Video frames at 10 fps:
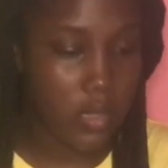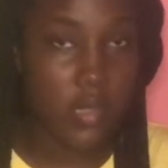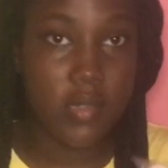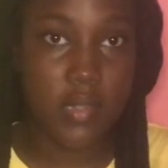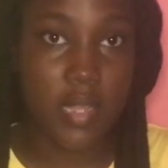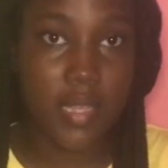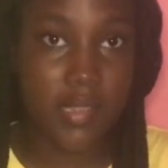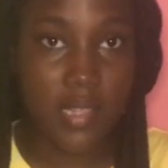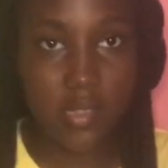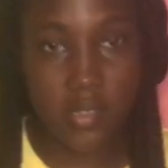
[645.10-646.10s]
So the
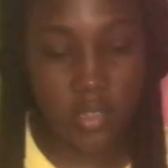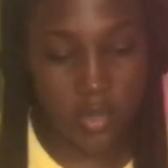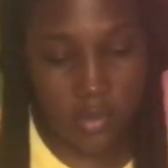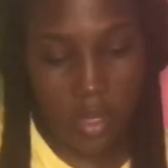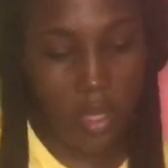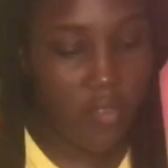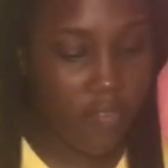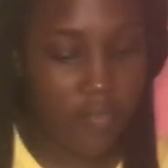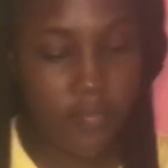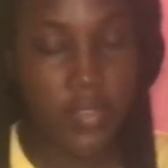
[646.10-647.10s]
excess is cut off.
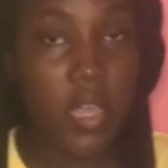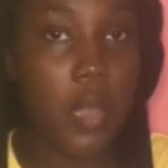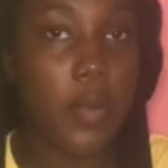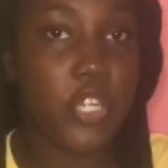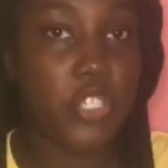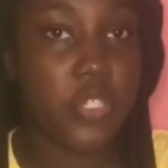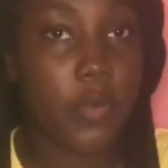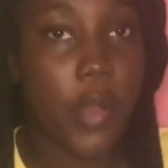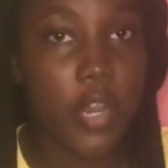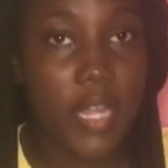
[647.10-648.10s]

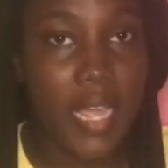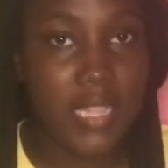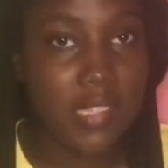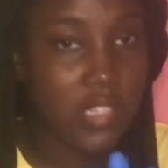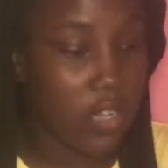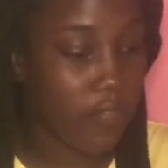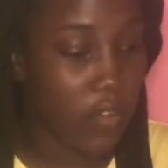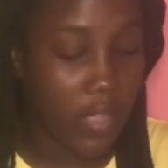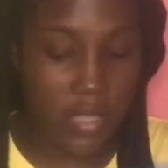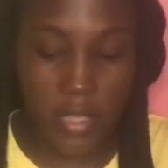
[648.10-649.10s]
We're gonna get this done for
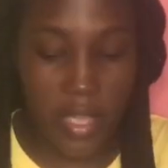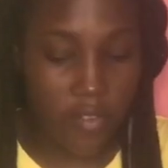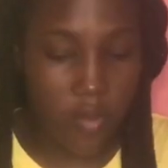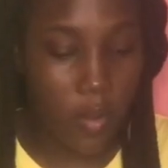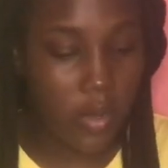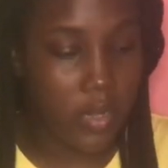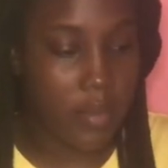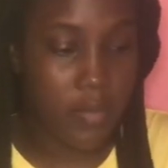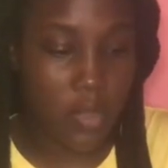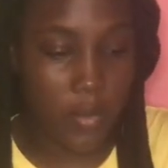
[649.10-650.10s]
every one of them.
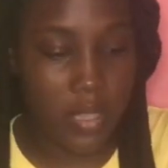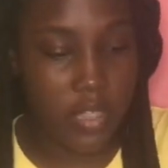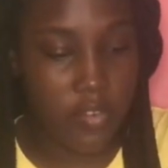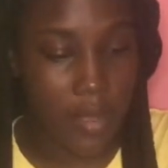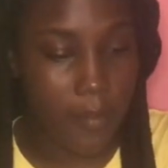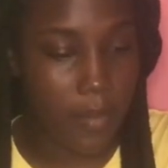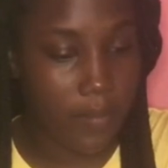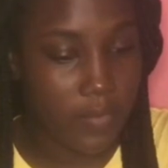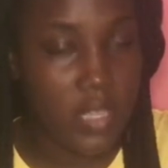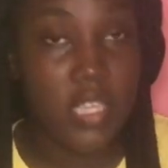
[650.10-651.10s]
Then we heat wrap,
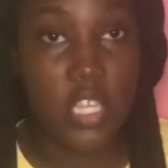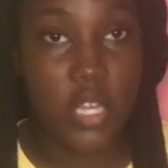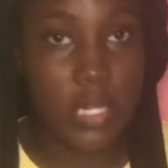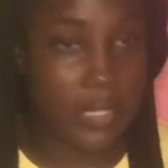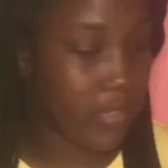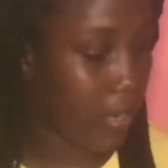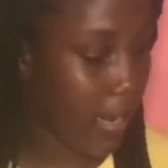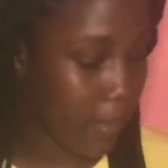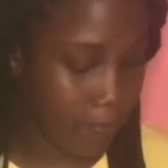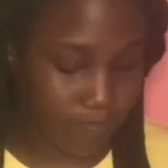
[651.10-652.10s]
heat gun it. All right.